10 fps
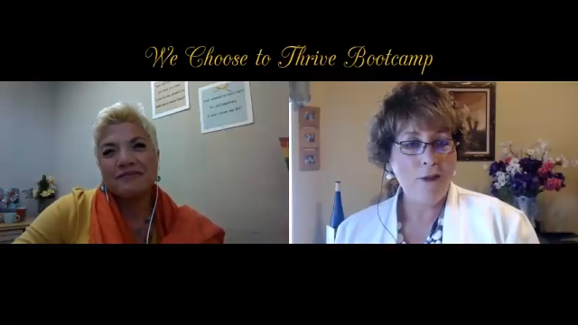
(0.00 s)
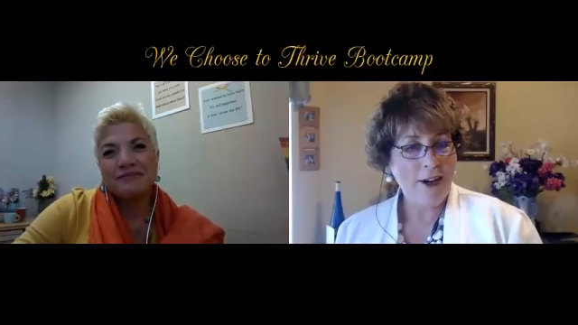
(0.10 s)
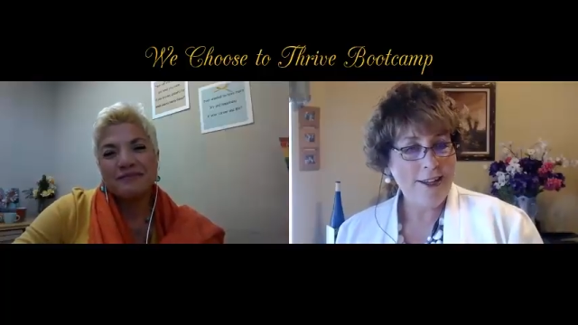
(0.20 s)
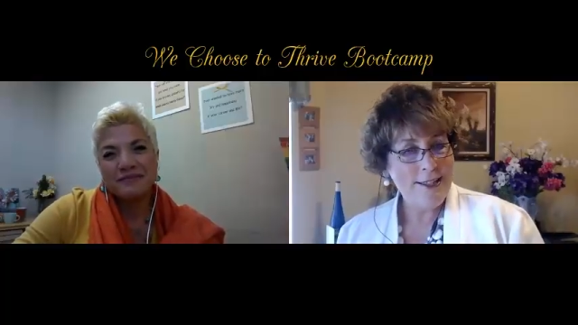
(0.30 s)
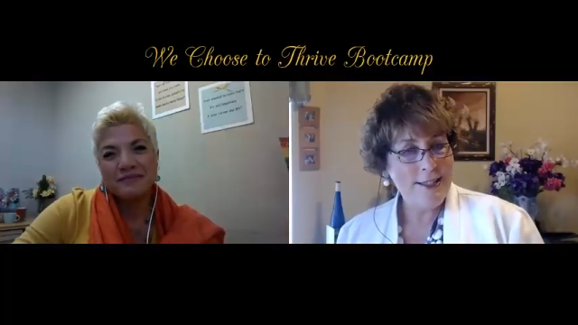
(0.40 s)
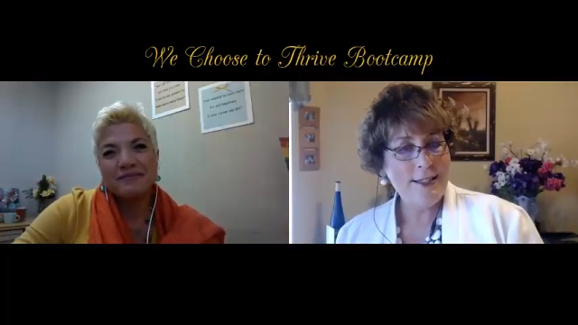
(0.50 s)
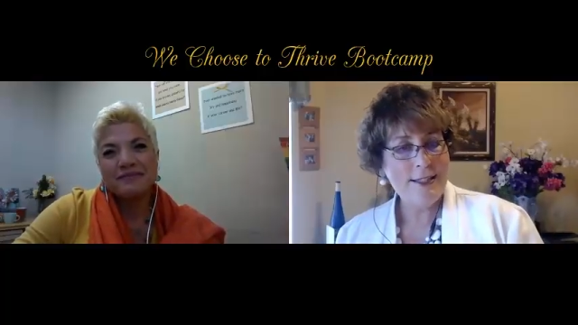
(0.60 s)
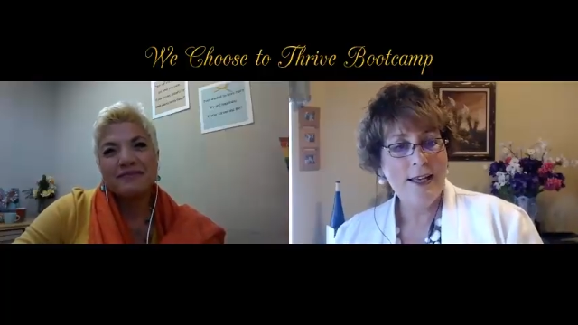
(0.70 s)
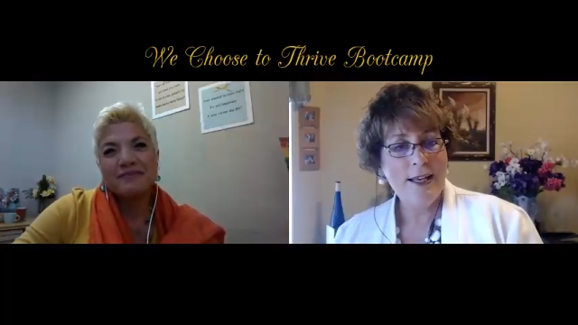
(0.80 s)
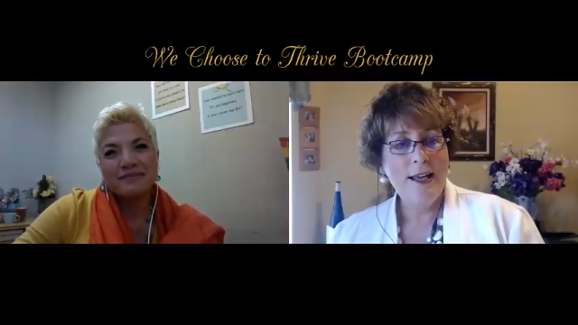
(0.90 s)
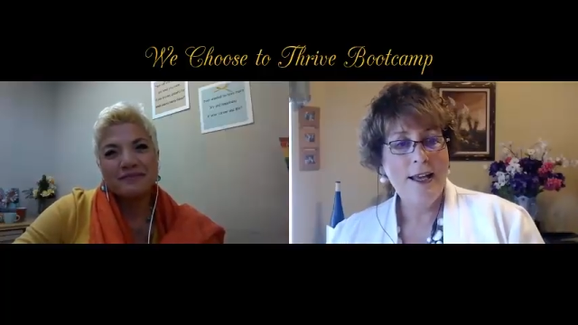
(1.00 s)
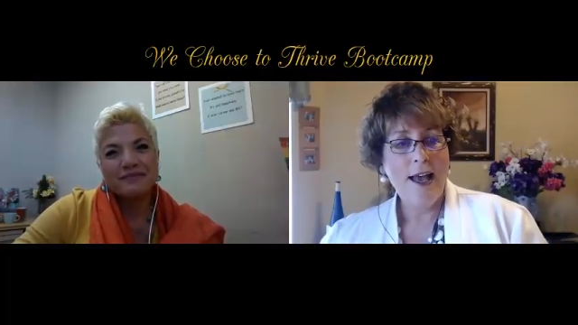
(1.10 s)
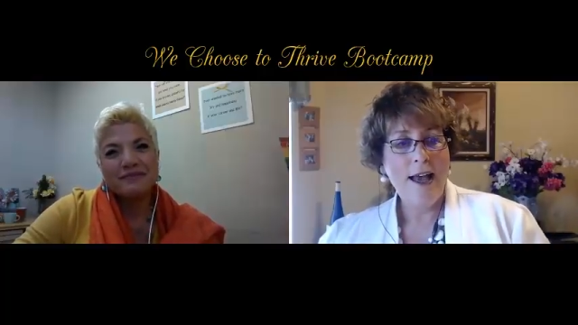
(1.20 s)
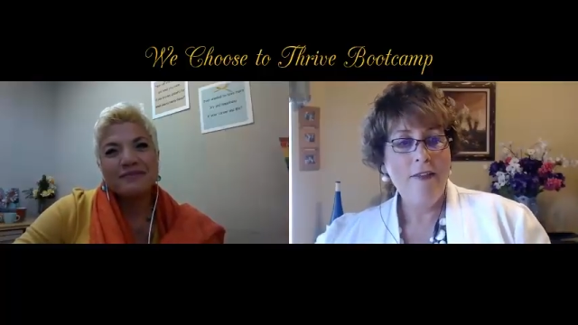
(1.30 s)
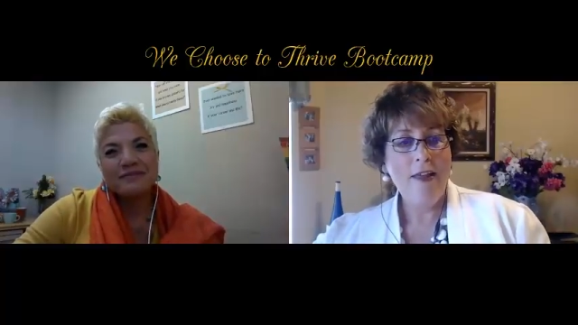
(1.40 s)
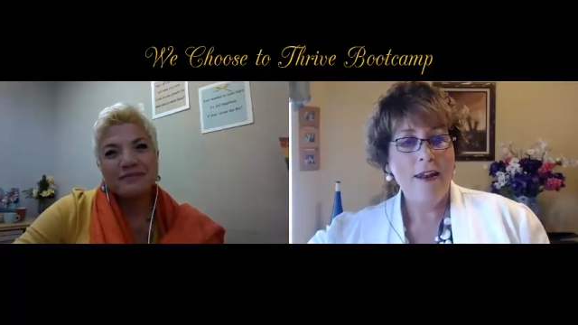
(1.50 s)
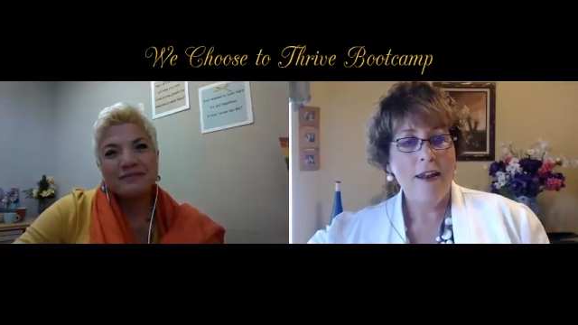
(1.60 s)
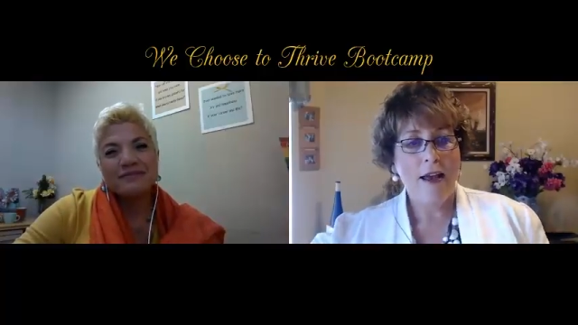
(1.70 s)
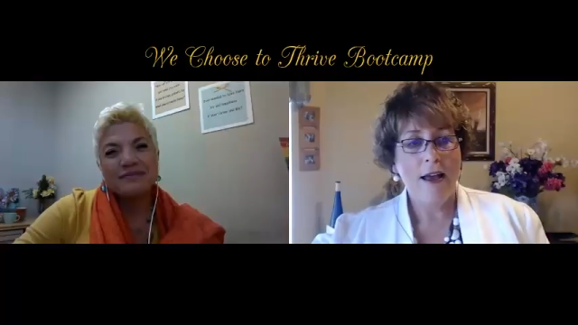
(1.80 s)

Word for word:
Speaker 1: friends, and then